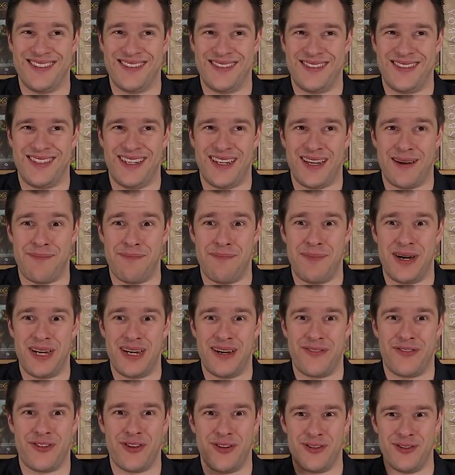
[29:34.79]
I think I
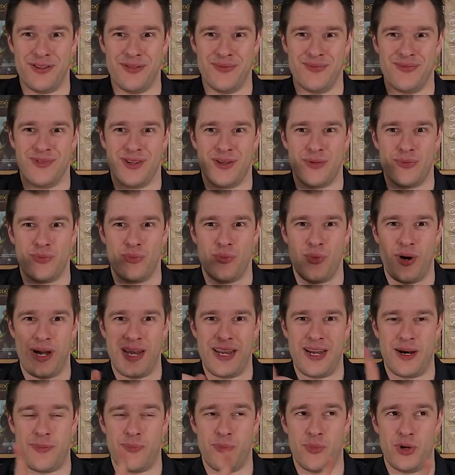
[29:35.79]
might have gone the wrong
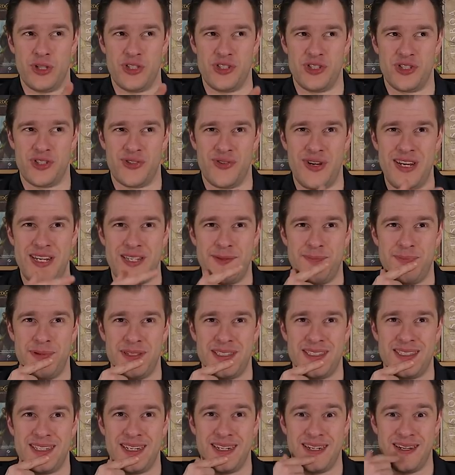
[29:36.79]
way up one street,
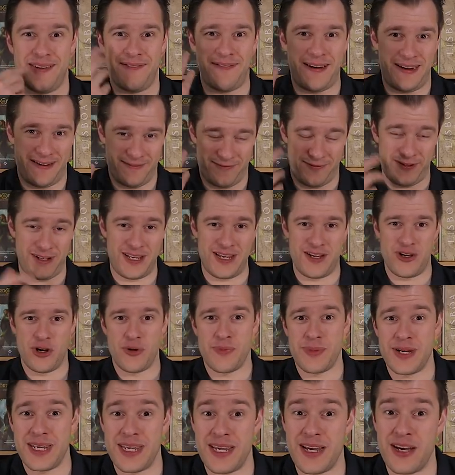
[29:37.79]
but thankfully
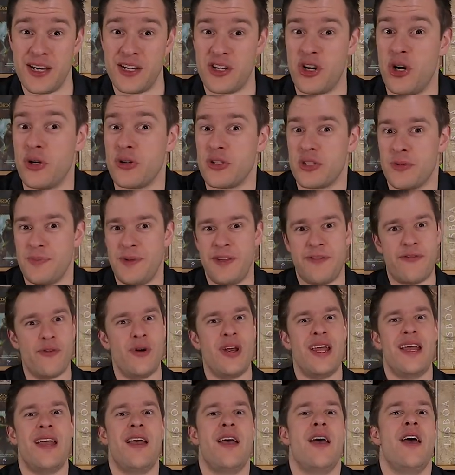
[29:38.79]
nobody honked me for
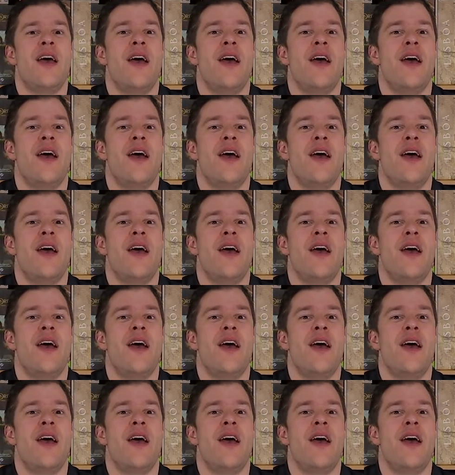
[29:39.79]
it.